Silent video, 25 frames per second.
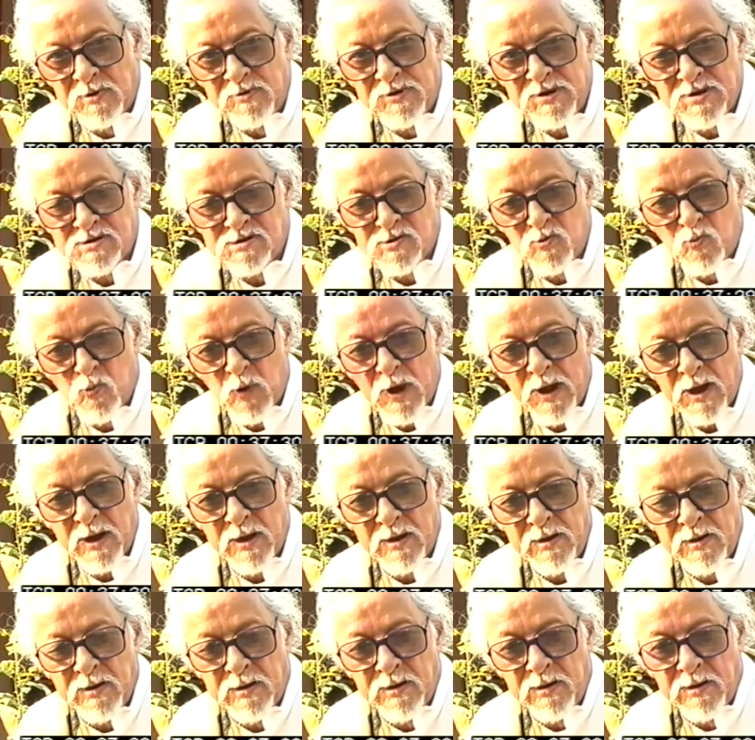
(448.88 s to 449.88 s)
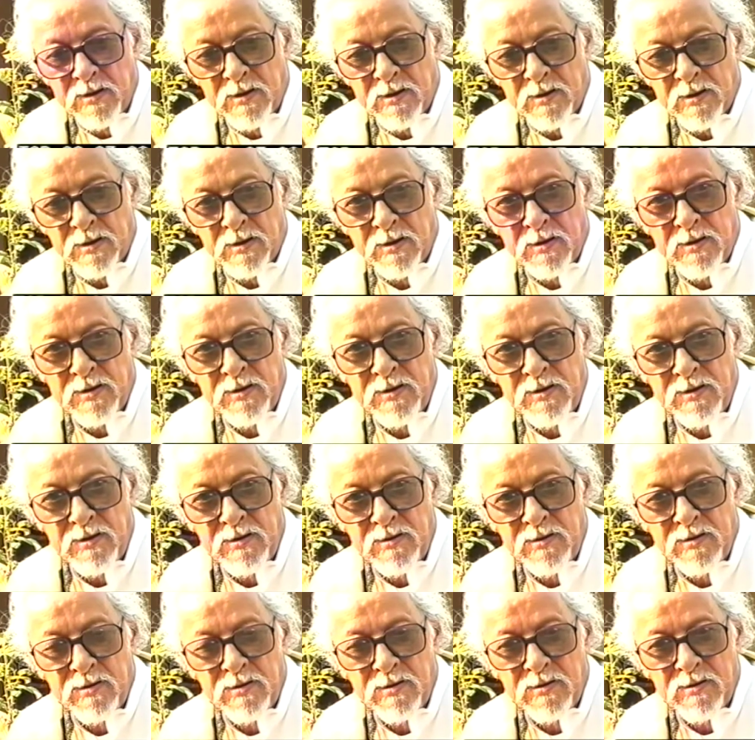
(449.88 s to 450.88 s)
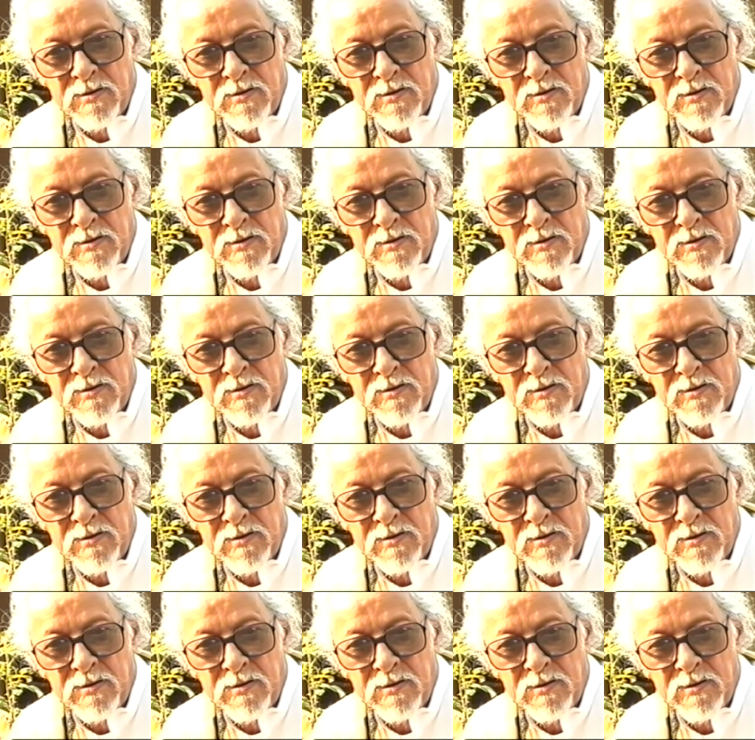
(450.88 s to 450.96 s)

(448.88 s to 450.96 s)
a reason why he